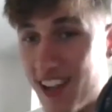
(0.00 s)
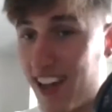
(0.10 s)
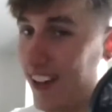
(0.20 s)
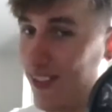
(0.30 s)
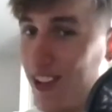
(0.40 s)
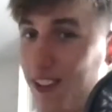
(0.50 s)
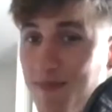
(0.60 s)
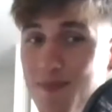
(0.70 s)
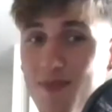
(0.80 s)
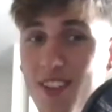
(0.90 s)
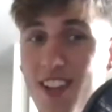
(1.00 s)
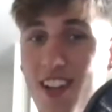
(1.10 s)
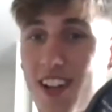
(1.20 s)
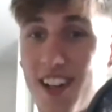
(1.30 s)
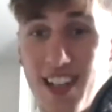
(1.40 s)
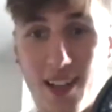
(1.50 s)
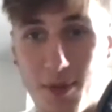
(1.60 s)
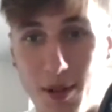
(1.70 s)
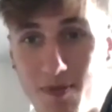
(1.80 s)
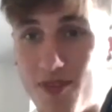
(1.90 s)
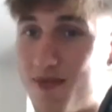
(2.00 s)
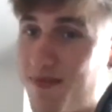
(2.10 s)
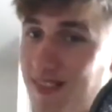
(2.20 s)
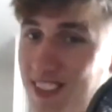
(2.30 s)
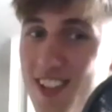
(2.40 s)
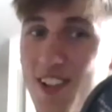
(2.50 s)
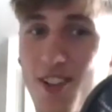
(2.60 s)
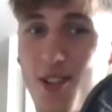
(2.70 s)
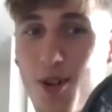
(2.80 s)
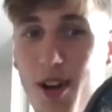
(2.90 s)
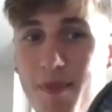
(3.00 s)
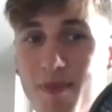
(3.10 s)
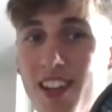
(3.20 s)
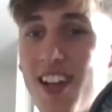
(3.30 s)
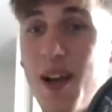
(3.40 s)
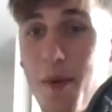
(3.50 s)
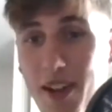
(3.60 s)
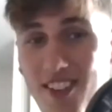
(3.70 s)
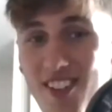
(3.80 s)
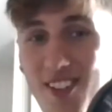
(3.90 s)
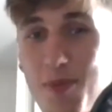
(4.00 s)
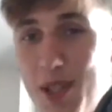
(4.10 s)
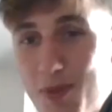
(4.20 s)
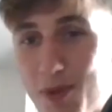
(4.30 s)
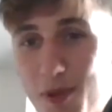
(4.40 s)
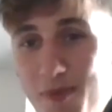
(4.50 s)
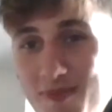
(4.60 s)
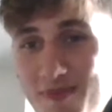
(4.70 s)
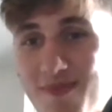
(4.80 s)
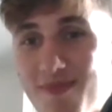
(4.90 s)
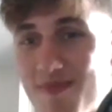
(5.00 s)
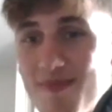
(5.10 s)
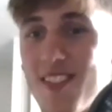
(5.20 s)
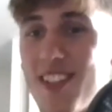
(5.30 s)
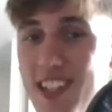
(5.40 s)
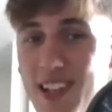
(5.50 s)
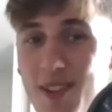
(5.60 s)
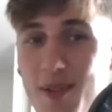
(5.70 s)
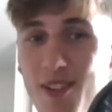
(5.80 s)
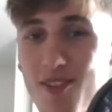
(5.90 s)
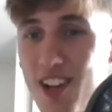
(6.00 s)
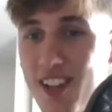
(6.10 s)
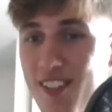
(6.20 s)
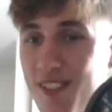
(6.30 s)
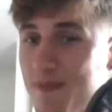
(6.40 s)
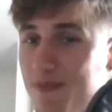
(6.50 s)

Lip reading: NFL Academy, you know who you are. Message the people, give them the advice.